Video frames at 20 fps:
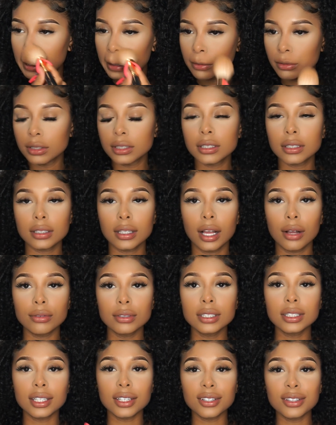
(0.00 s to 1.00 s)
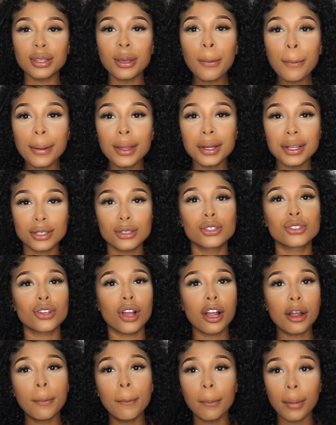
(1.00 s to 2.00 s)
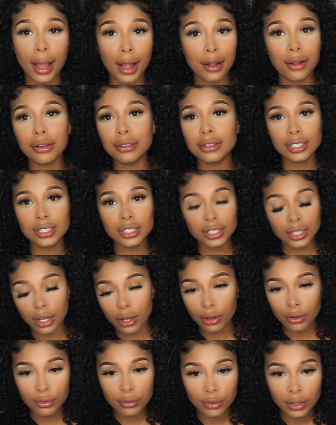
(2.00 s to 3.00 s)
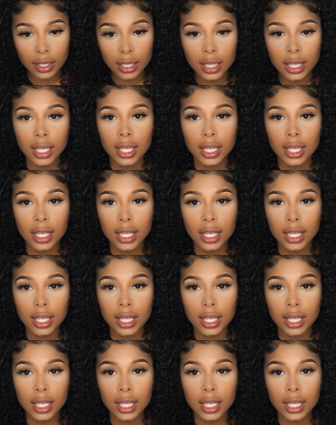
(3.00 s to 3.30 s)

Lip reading: I was literally putting a jar back shelf.